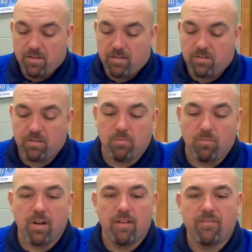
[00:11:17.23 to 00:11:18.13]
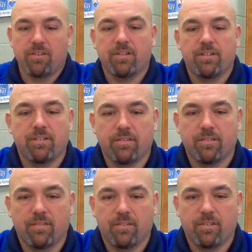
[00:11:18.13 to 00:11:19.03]
So wherever
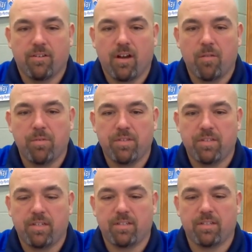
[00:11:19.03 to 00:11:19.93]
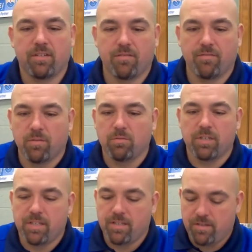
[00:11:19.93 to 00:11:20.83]
your opposite
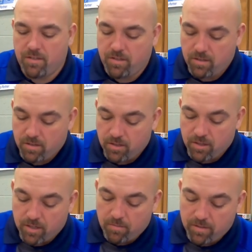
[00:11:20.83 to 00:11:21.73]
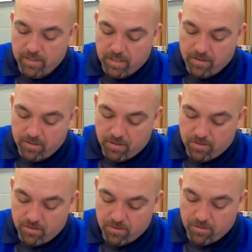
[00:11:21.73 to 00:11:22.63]
folders, you're going to want to take your
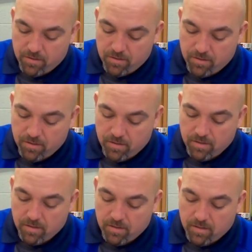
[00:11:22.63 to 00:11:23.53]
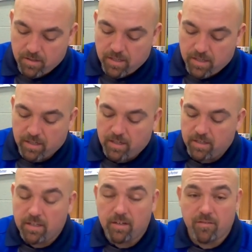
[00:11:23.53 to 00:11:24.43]
scissors and cut
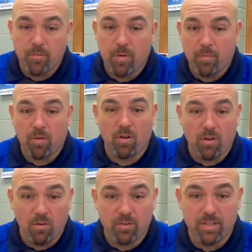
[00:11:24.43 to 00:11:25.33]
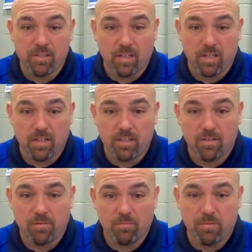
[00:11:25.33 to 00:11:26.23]
there. And remember, always cut
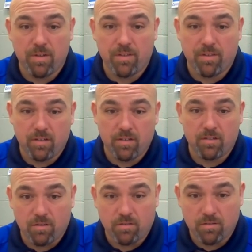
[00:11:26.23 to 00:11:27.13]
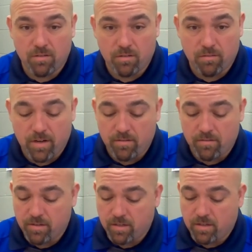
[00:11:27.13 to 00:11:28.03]
with an adult around.
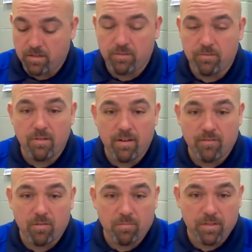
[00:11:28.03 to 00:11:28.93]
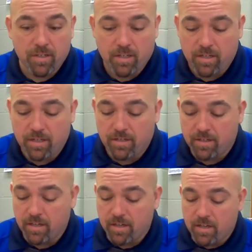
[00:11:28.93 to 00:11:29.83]
You never want to cut
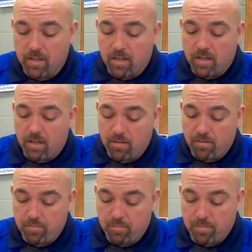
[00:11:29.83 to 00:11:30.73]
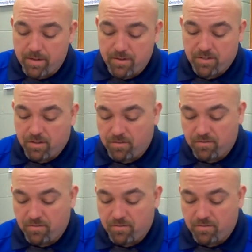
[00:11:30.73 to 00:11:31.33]
by yourself.